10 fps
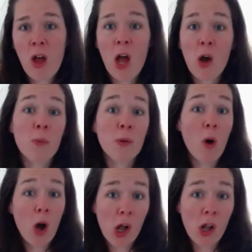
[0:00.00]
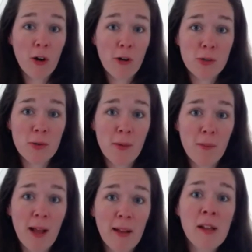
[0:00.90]
I hope you all are doing
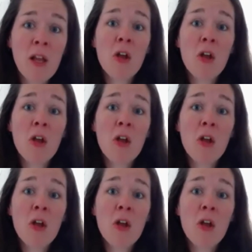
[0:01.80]
well.